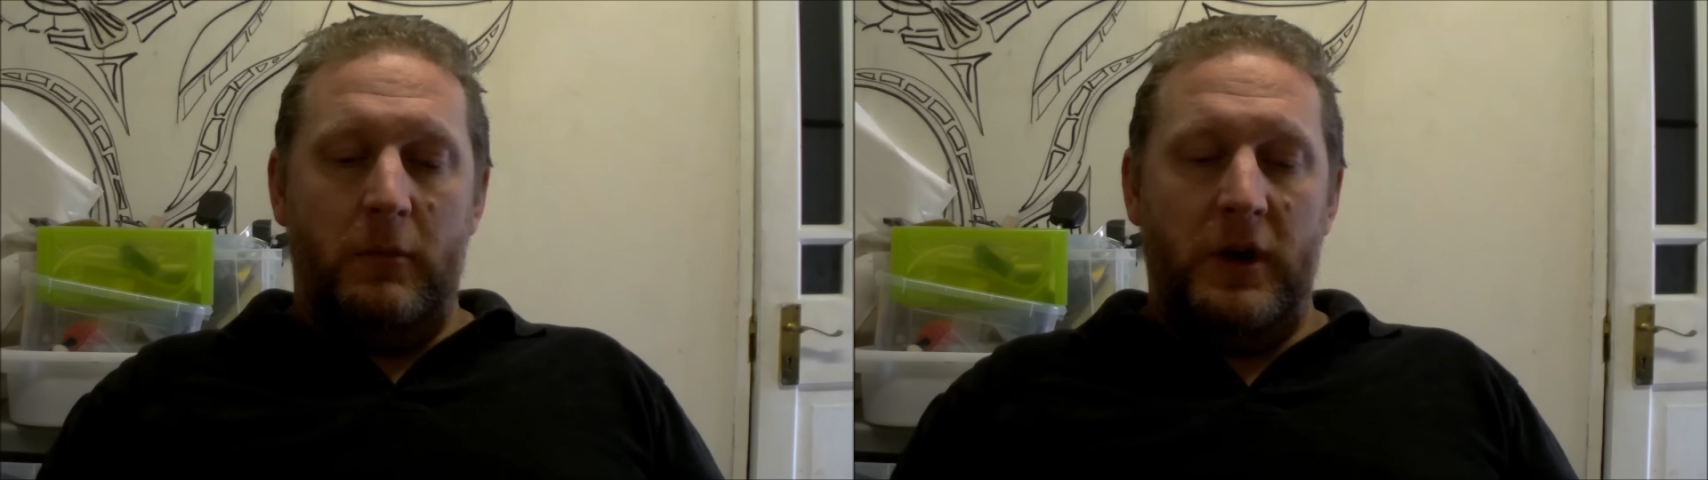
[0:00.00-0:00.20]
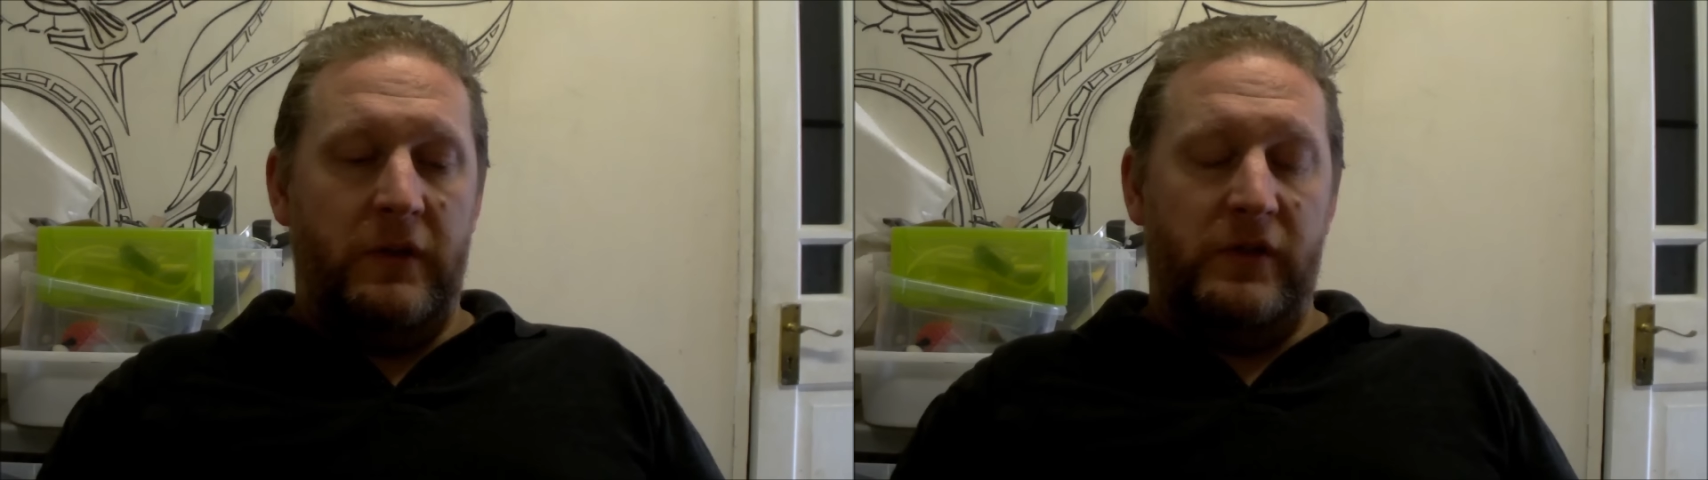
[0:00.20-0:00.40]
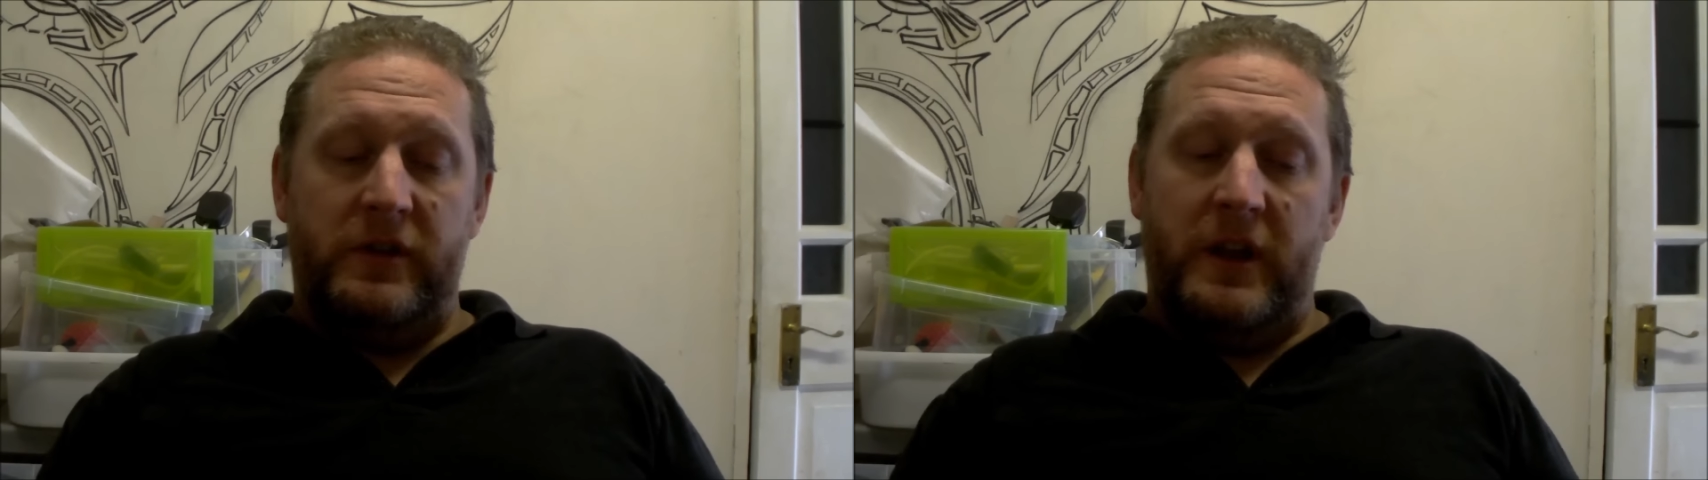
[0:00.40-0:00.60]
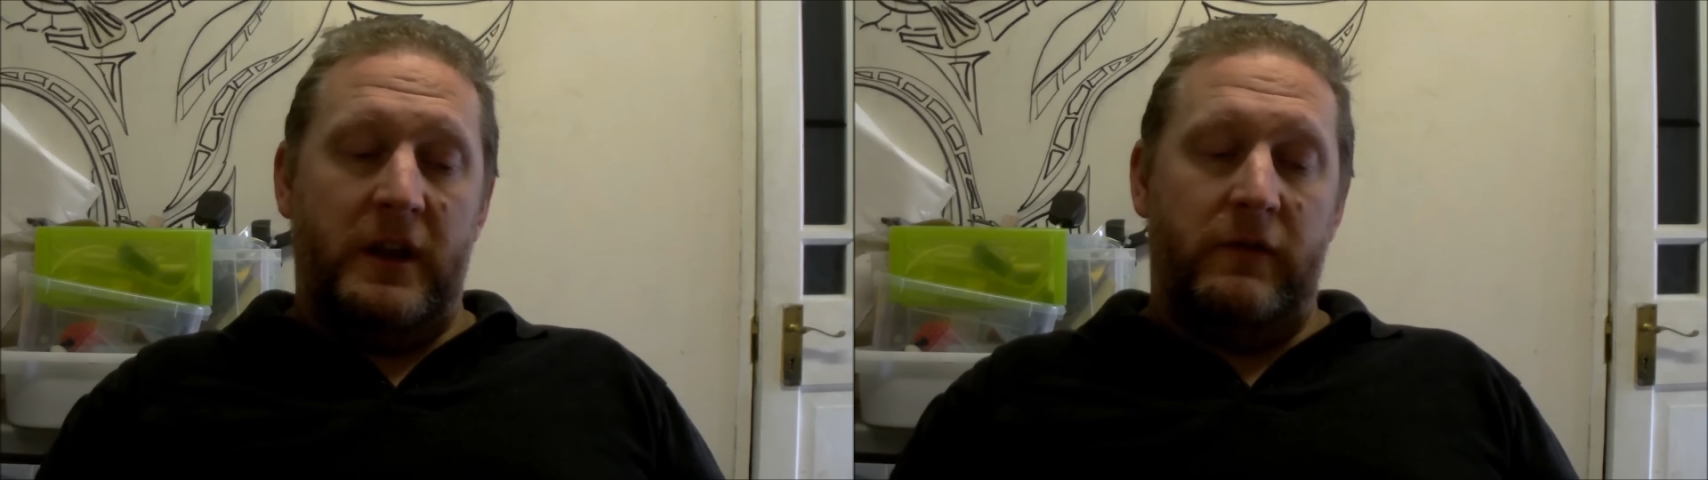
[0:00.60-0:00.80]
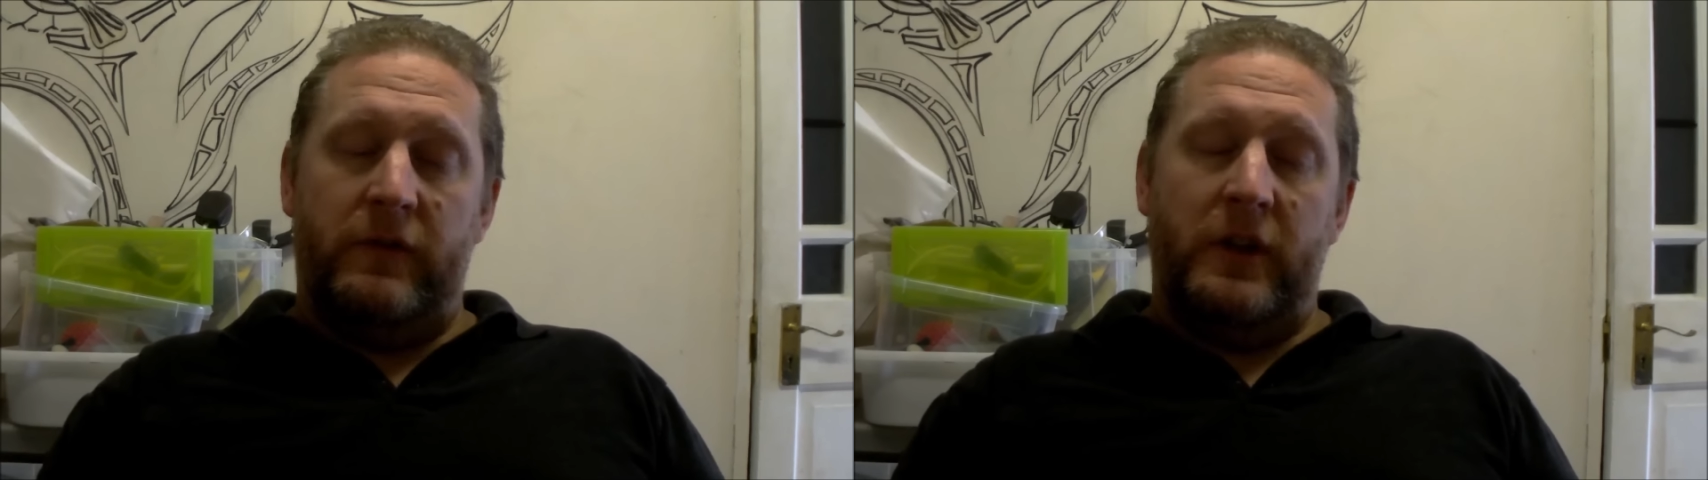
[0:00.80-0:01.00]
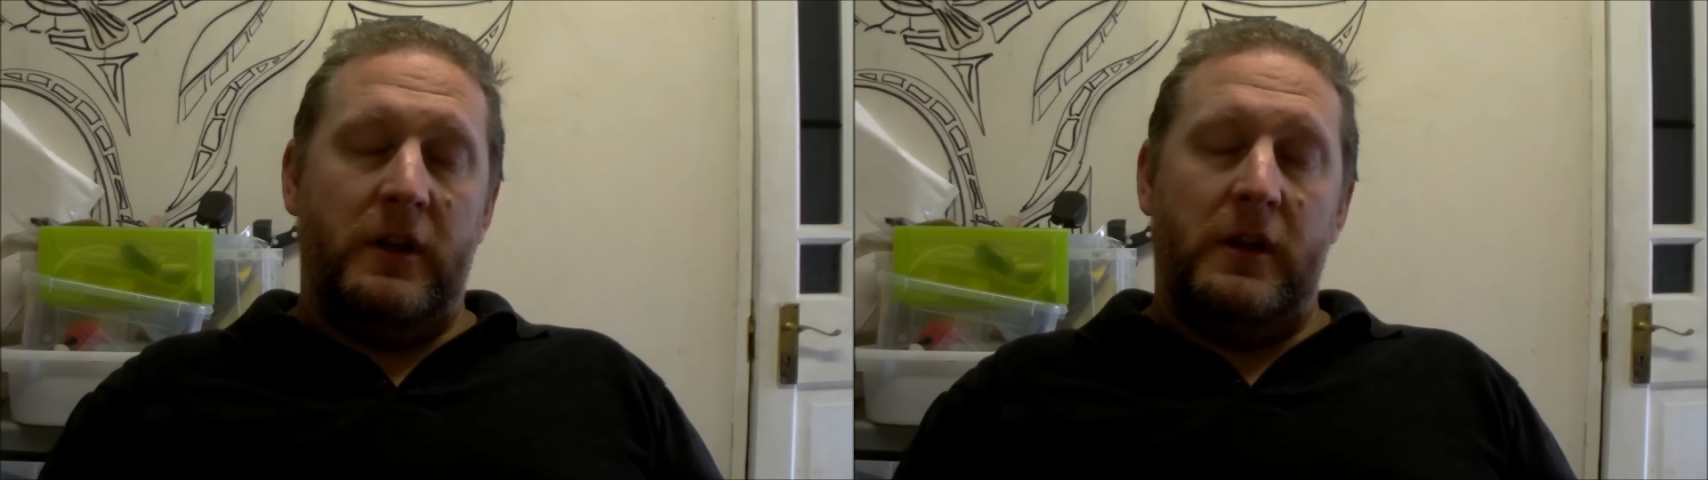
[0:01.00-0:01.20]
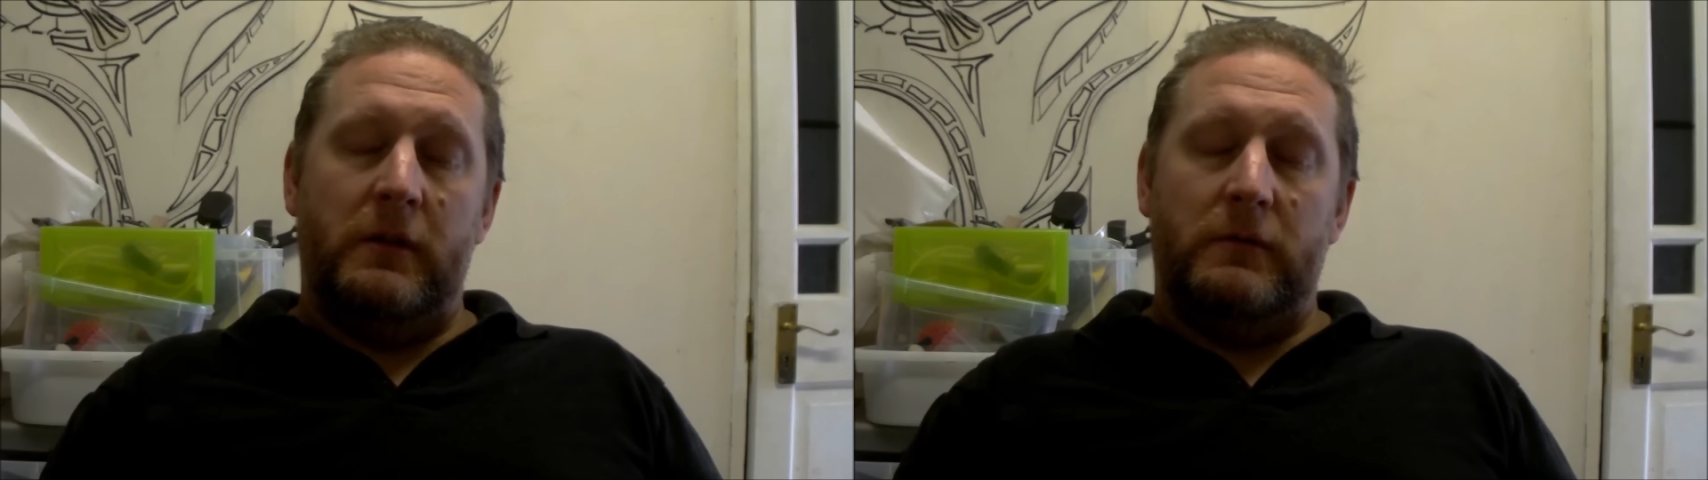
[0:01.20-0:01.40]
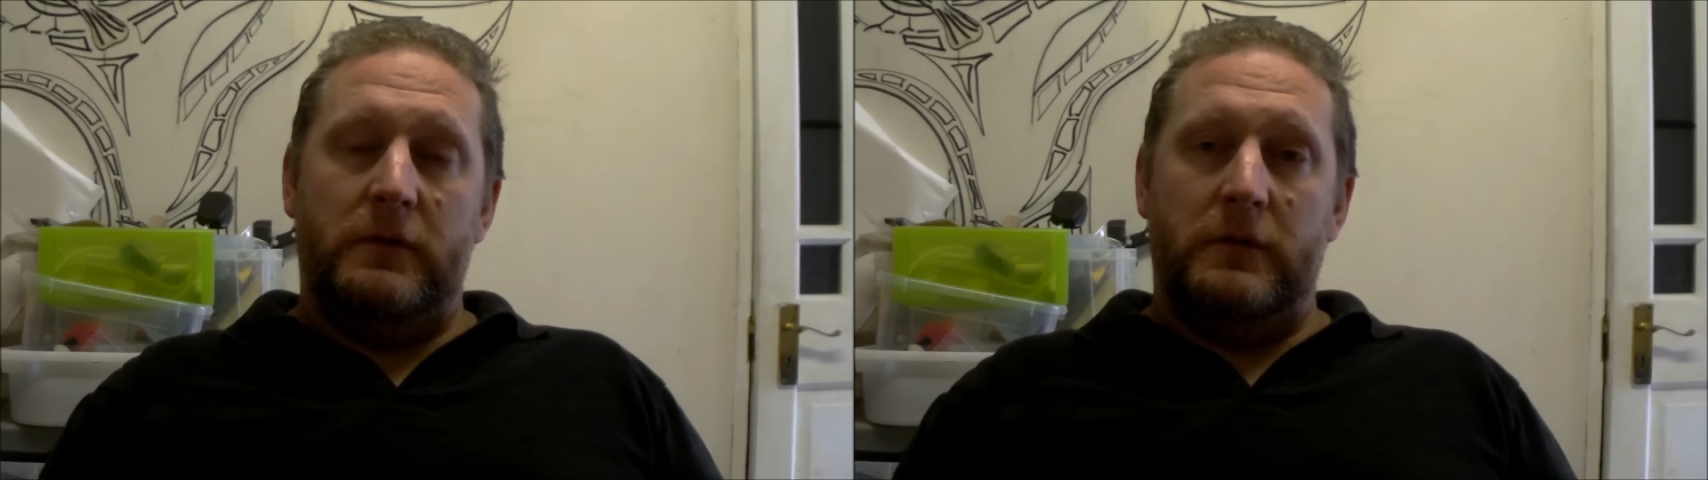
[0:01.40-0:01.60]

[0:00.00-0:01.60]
but even today if I can